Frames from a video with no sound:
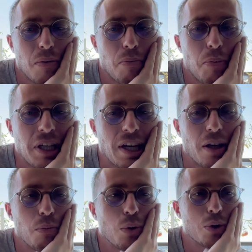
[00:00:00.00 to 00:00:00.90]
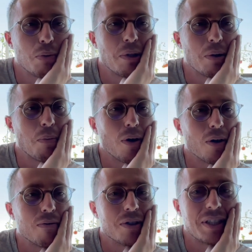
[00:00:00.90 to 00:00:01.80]
being able to be a part
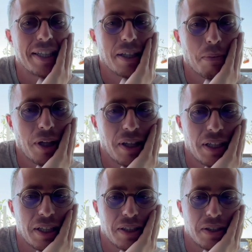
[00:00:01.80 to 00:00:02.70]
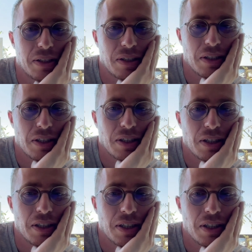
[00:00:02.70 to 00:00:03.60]
of a team, I think is
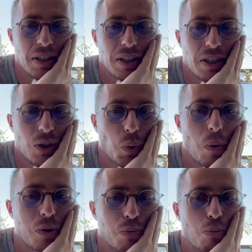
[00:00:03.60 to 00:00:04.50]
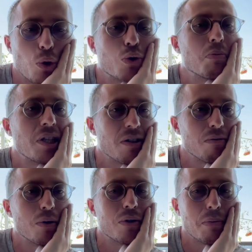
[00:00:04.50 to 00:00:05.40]
what was most
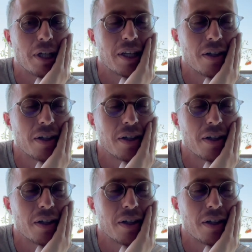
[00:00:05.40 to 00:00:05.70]
meaningful to me.